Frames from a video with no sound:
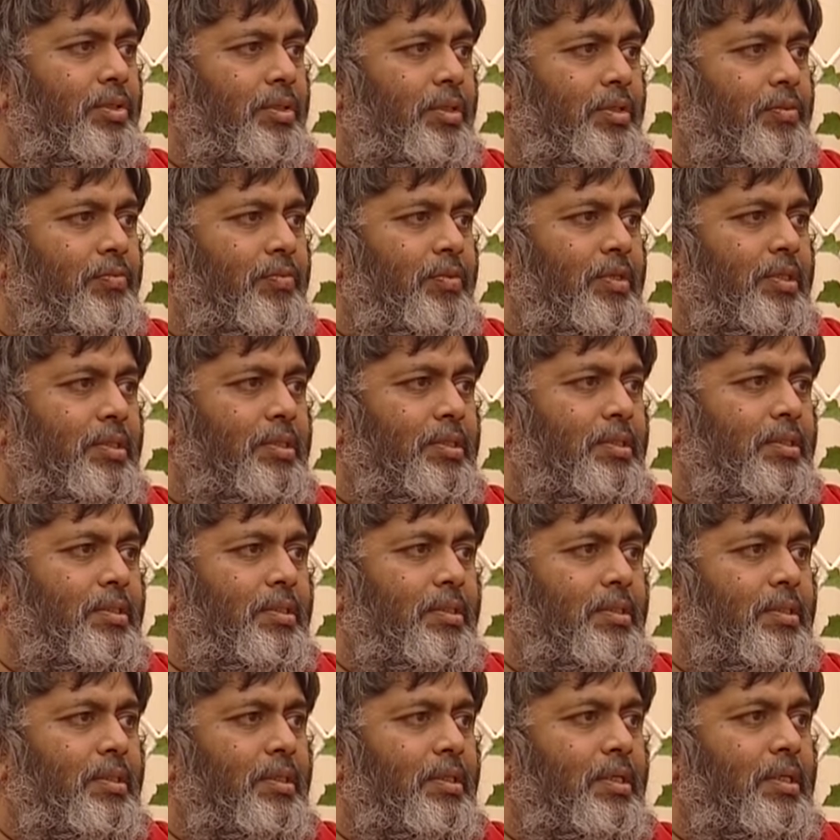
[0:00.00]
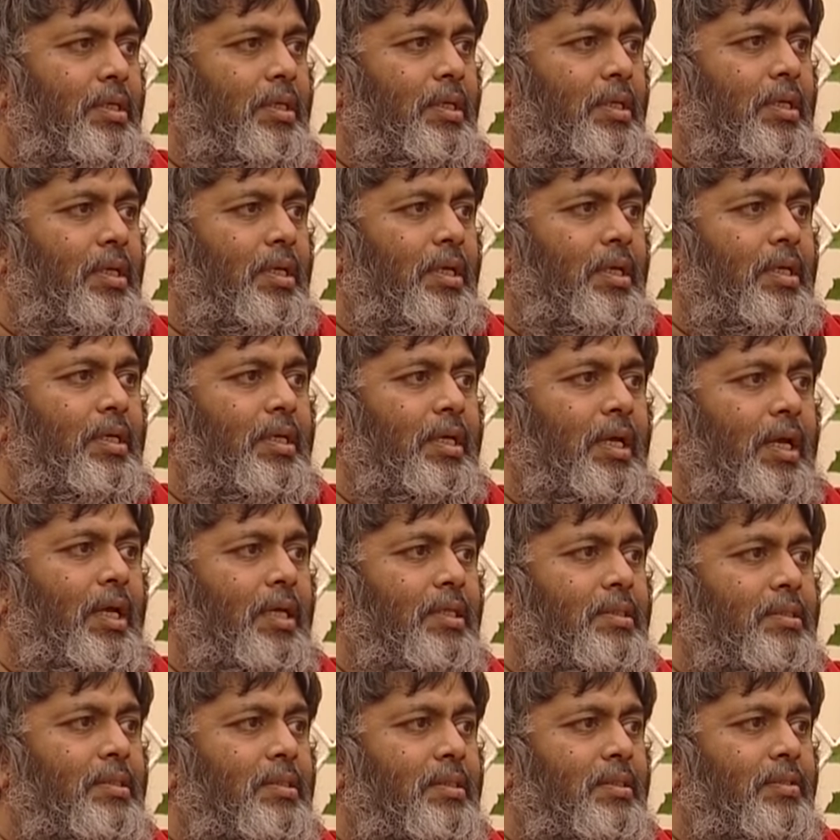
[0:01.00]
universe, it
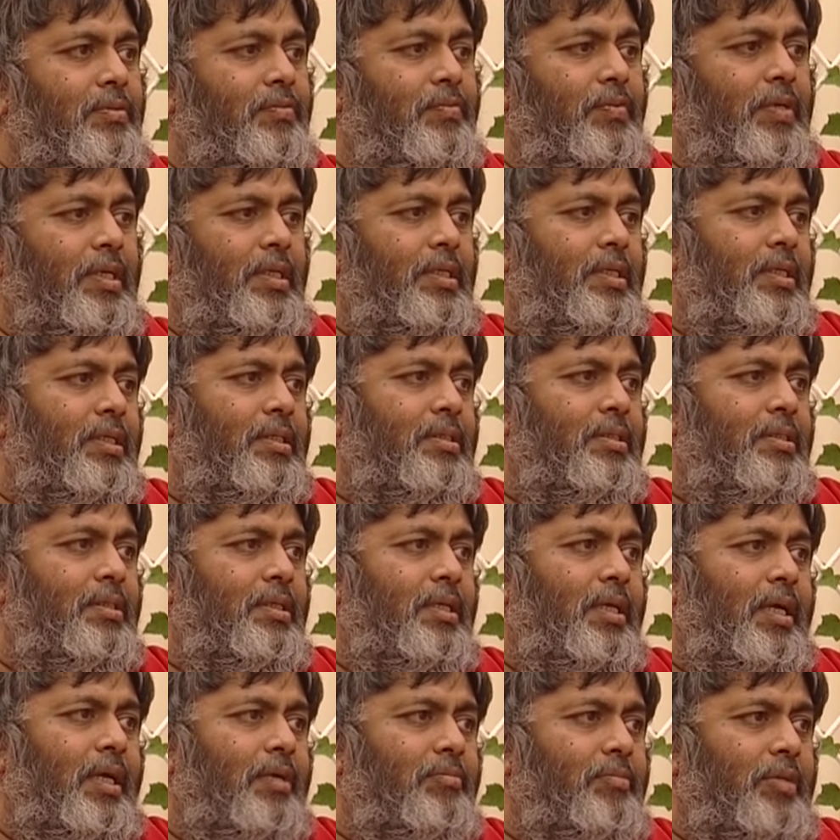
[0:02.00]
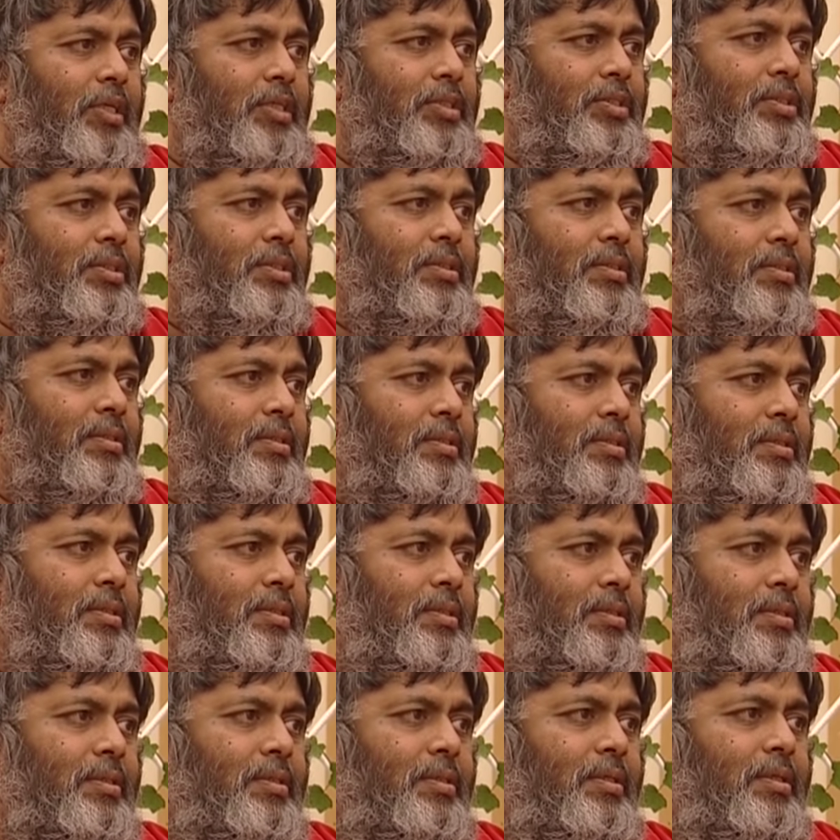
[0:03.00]
has various
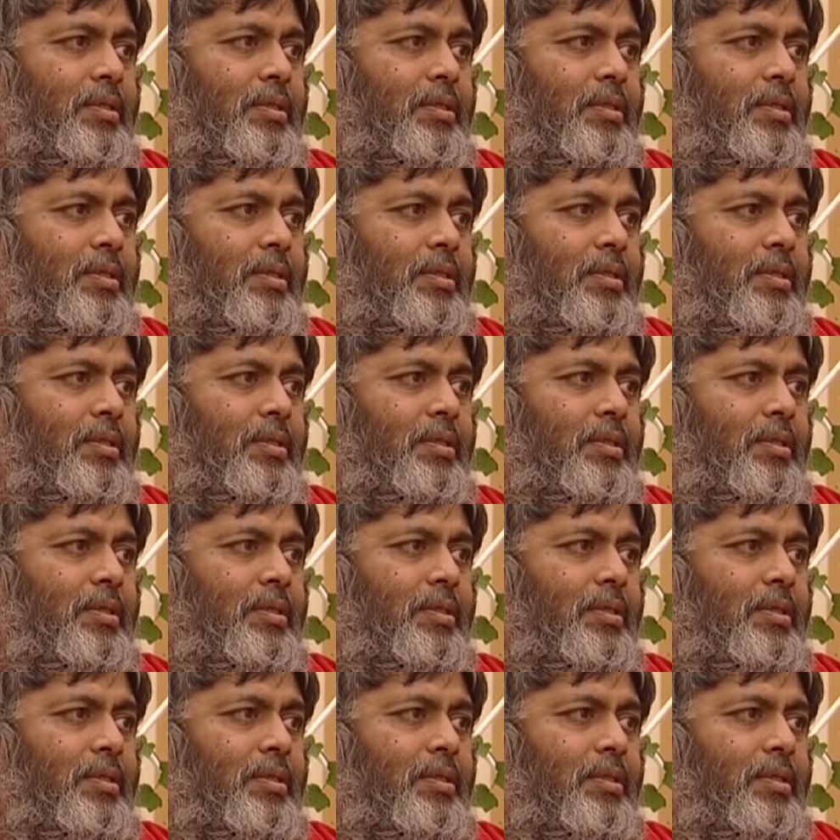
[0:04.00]
dimensions